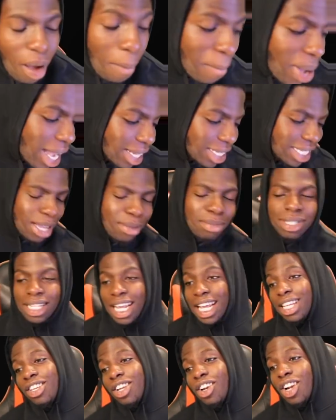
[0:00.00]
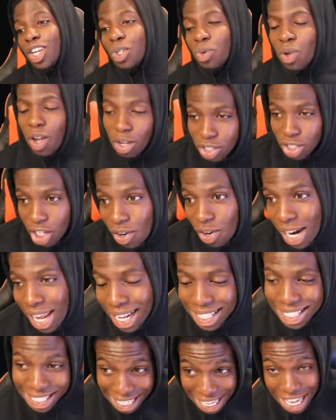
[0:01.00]
But my team's decent as well, so
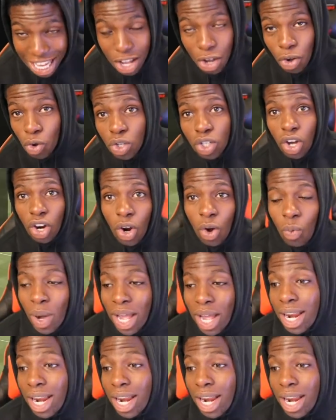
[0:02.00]
let's see who's going to